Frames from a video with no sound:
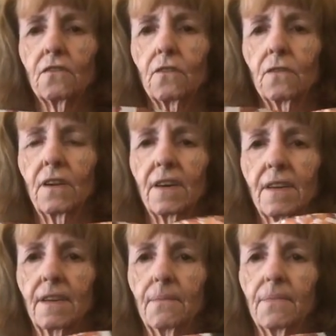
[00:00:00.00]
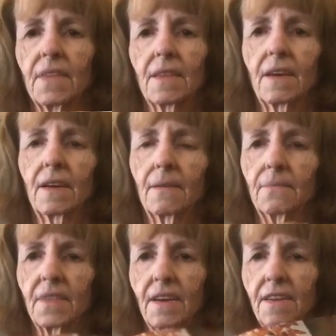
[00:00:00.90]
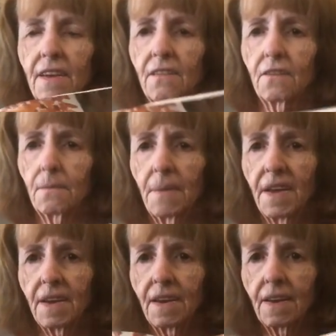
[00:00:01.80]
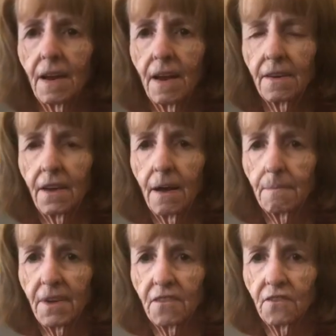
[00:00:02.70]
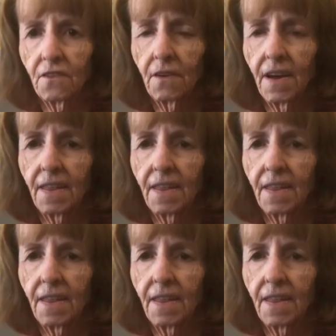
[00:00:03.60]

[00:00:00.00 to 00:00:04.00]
So look, the, the kids are painting a dot picture